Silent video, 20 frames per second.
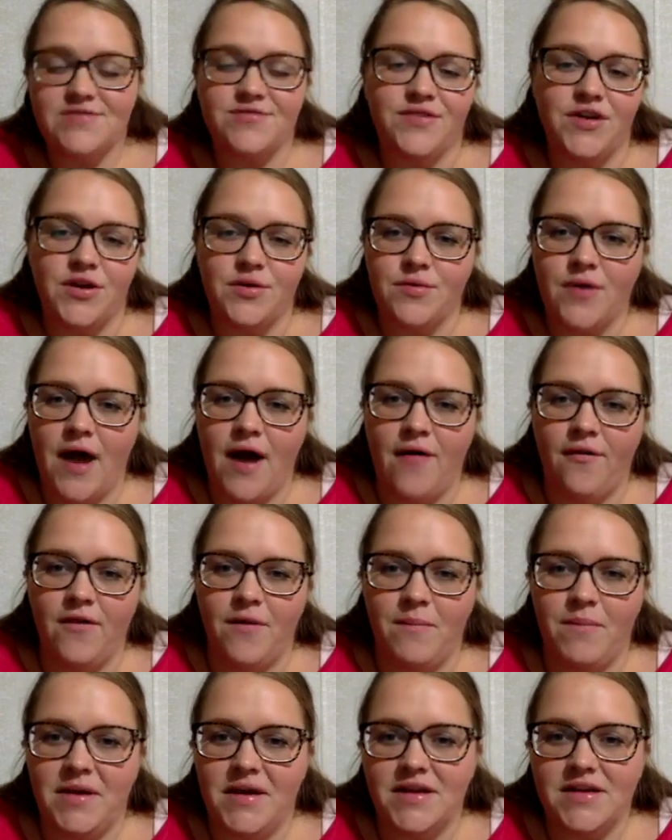fit around the
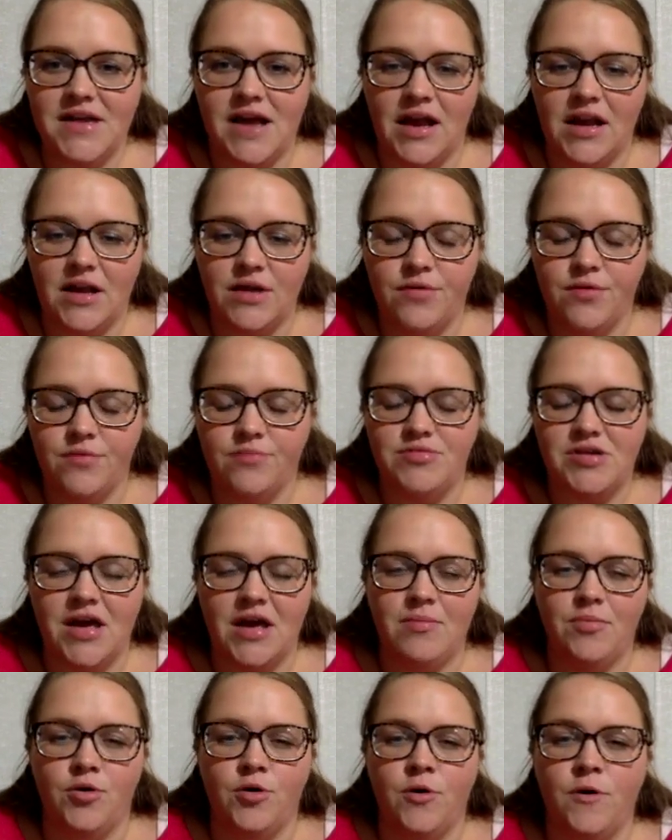big dining room
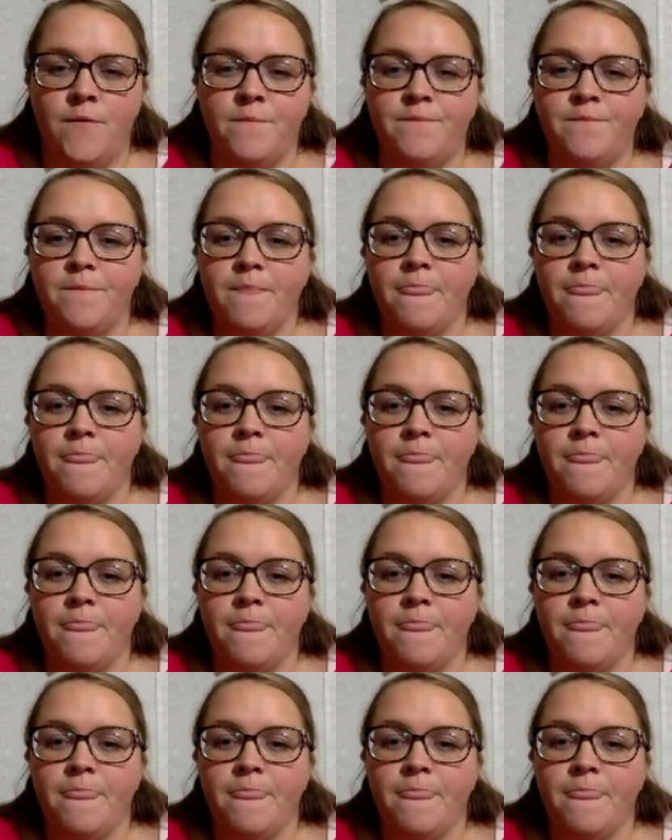table,